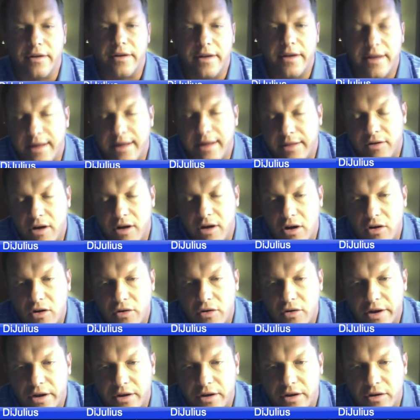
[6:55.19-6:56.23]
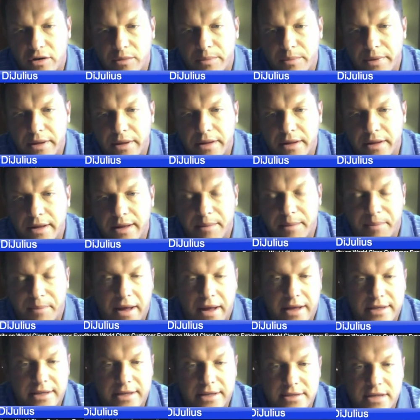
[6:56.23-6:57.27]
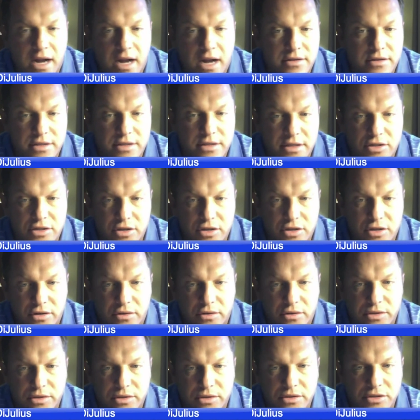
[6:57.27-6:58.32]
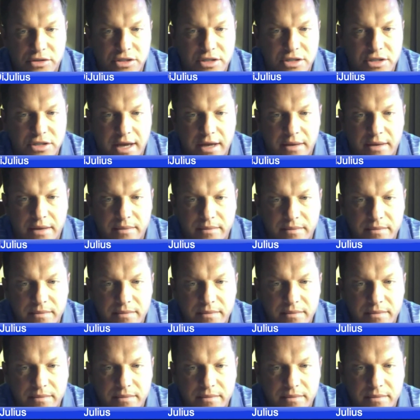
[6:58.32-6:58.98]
And they're all critical, but it probably starts internal, wouldn't you say?